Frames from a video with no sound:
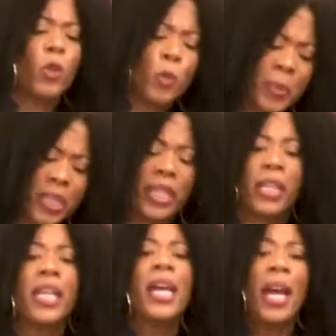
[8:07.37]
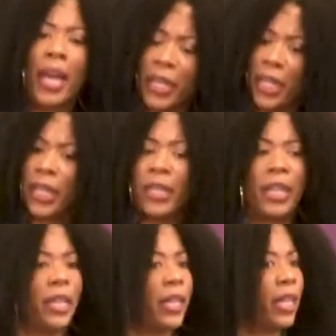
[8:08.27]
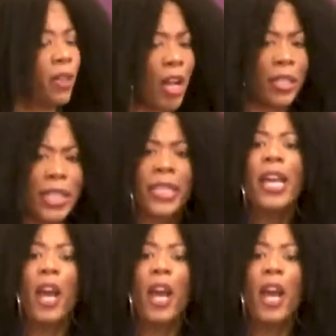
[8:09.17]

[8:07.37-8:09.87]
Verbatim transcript: oopsing and, and, and, and, and all of this.